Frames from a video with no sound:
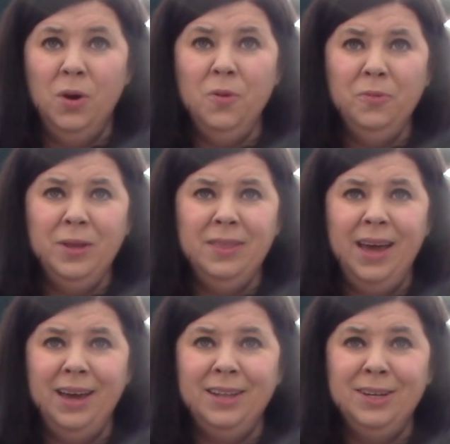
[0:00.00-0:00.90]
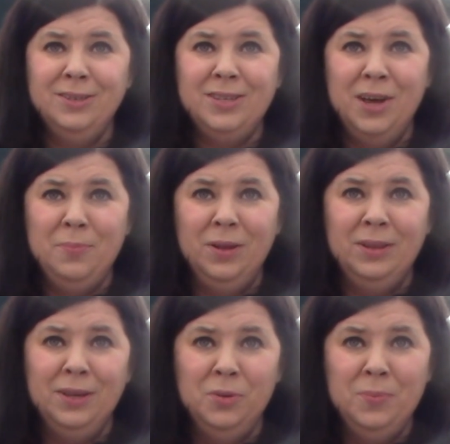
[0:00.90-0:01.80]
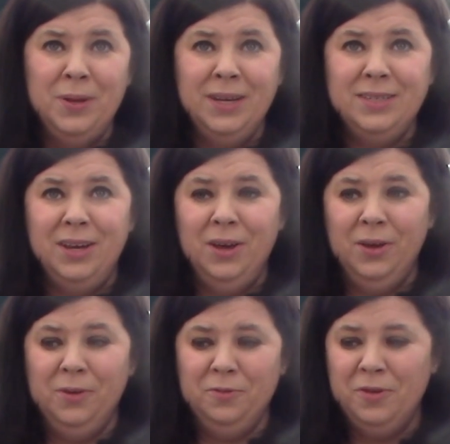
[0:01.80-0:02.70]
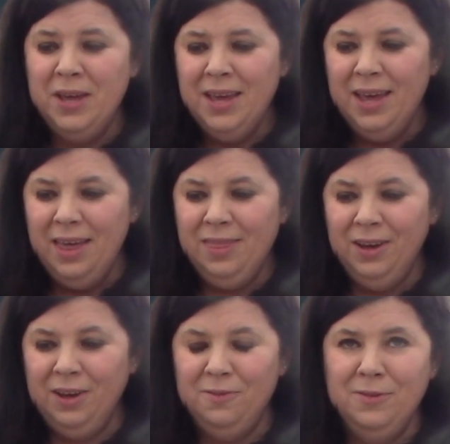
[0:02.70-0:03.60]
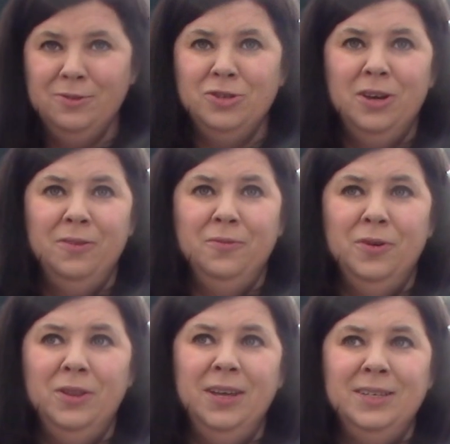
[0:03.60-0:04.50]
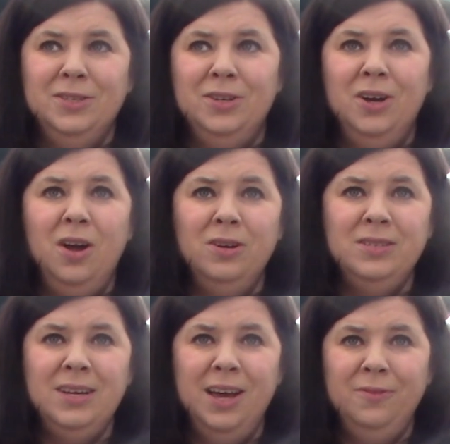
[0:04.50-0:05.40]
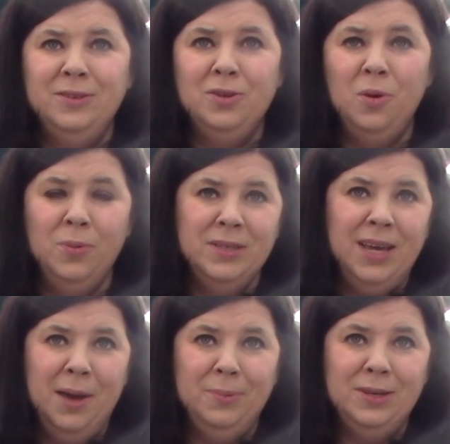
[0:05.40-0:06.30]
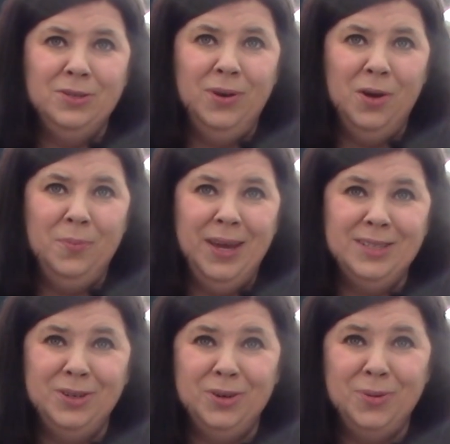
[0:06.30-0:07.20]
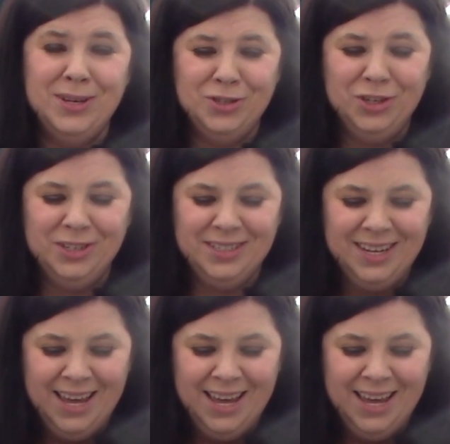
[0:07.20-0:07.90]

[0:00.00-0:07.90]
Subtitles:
hopefully that clears up a little bit of the confusion on fertilizer. Our staff is always happy to help answer your questions.